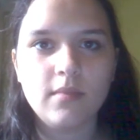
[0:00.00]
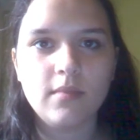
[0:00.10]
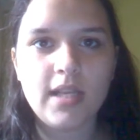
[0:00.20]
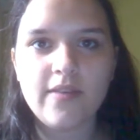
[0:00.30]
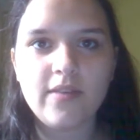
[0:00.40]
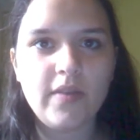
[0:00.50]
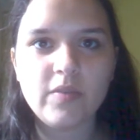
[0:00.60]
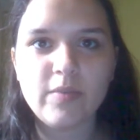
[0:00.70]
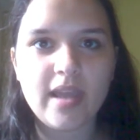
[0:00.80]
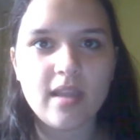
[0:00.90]
It never
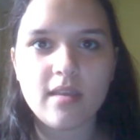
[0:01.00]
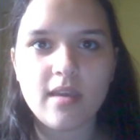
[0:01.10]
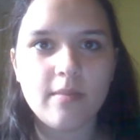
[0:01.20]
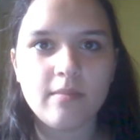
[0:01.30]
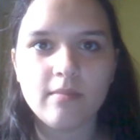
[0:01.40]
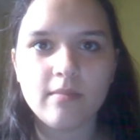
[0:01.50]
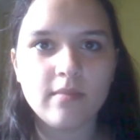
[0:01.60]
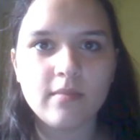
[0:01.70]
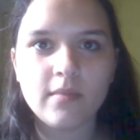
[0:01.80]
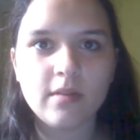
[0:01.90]
leaves my head, Kim.
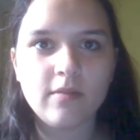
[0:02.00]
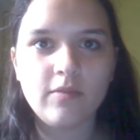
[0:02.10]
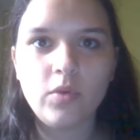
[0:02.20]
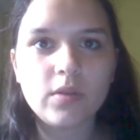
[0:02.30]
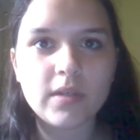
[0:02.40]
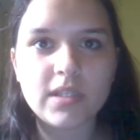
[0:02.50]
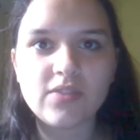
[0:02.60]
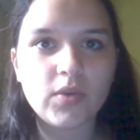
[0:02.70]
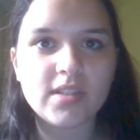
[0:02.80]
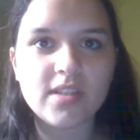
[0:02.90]
Food Glory's
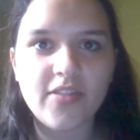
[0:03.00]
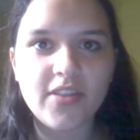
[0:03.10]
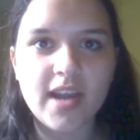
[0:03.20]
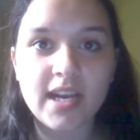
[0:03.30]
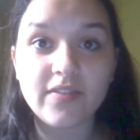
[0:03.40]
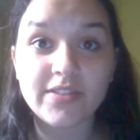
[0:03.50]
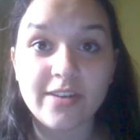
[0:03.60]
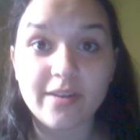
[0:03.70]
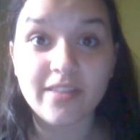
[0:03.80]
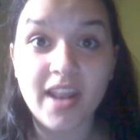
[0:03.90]
Food is not the kind of
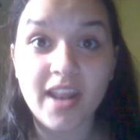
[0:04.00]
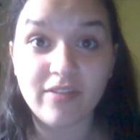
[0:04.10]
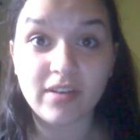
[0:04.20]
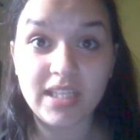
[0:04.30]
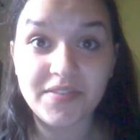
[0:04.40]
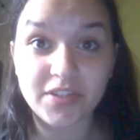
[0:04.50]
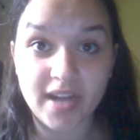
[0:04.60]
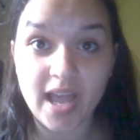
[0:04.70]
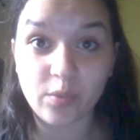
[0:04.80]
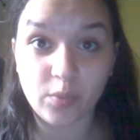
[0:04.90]
song that ever leaves
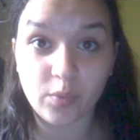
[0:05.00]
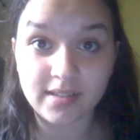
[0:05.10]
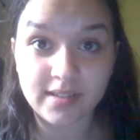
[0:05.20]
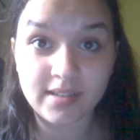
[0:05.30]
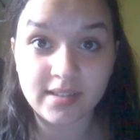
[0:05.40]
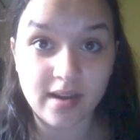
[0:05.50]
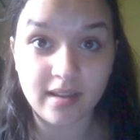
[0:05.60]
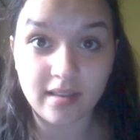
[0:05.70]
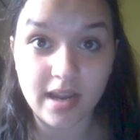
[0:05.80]
your head once it's stuck in